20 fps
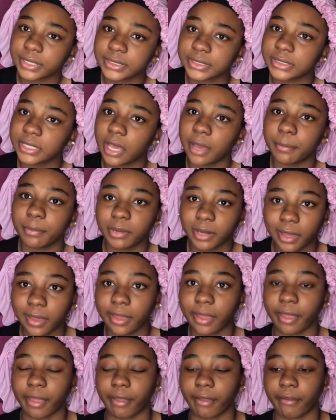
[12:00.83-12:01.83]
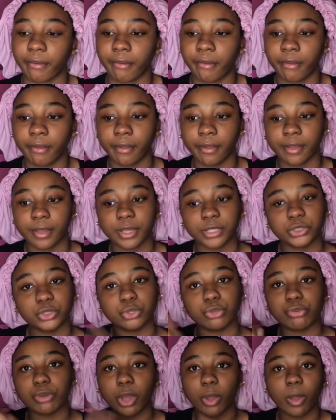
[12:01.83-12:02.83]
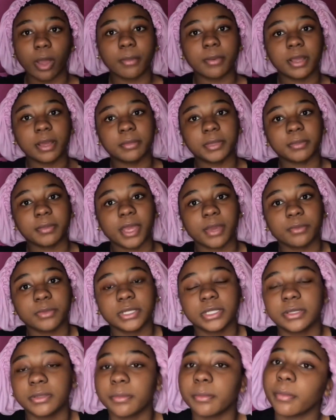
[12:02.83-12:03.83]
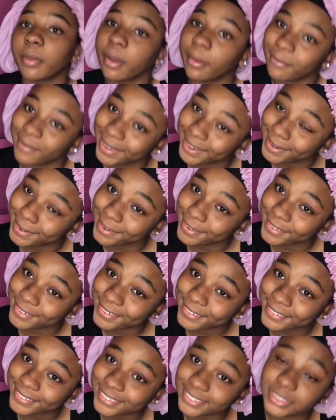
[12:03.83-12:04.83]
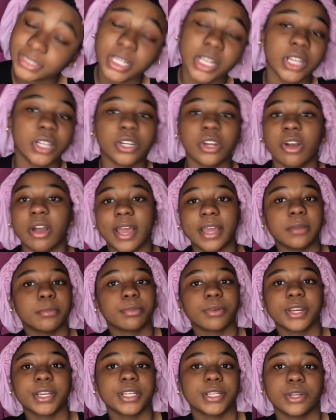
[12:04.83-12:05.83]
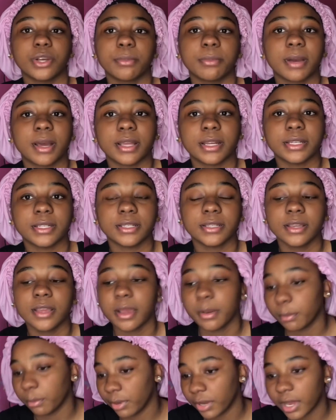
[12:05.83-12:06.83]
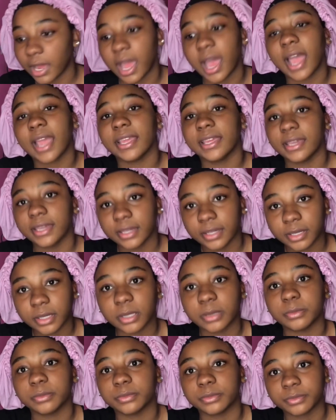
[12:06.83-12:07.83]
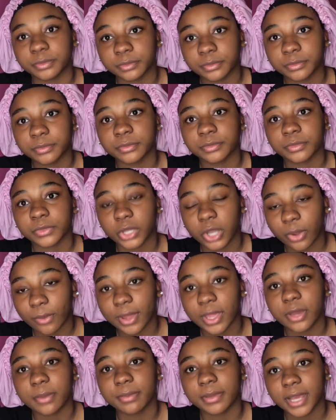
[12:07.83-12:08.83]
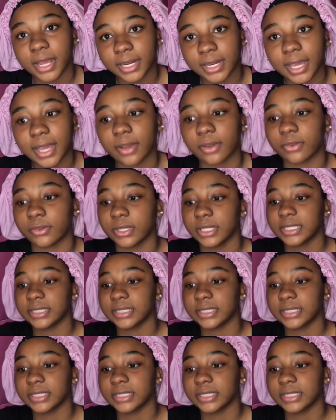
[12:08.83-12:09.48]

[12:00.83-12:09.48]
Stop playing. Because you know I'm coming back with them bangers. No, I ain't pranking nobody. But I am. Don't help y'all out.